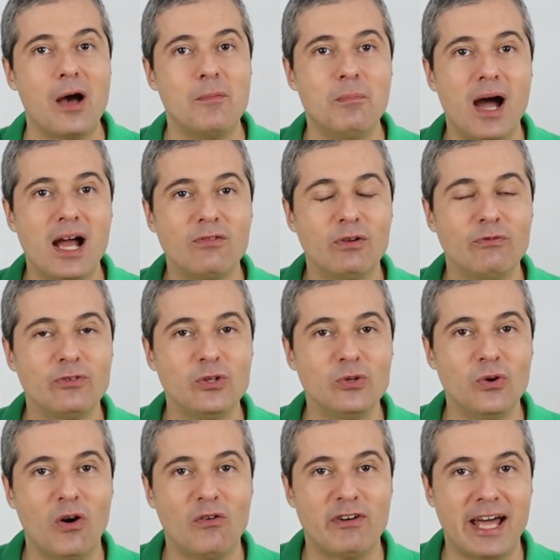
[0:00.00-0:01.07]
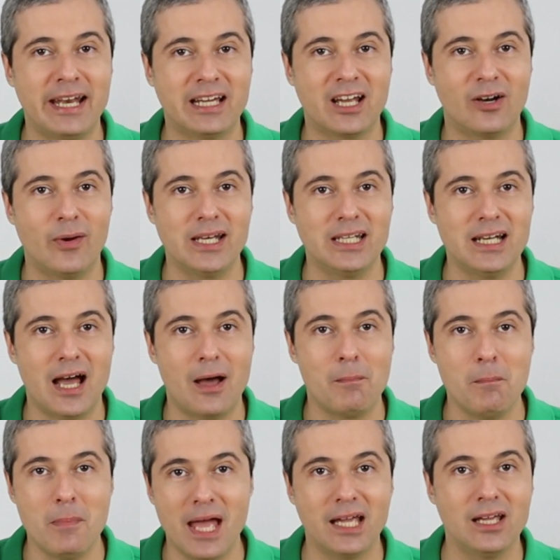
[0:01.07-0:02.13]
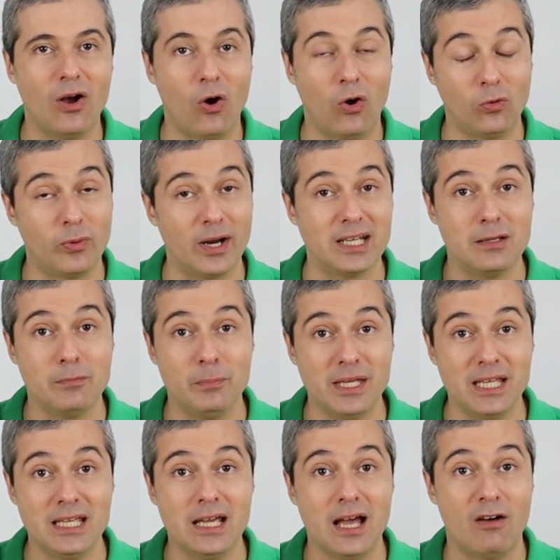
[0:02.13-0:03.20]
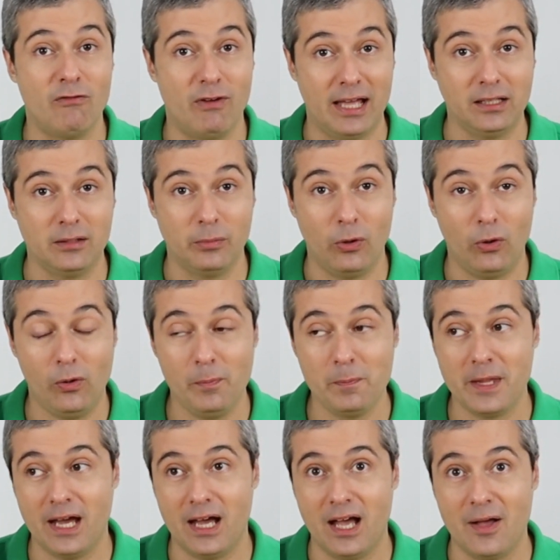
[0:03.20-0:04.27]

my review of Anna Karenina may already be available.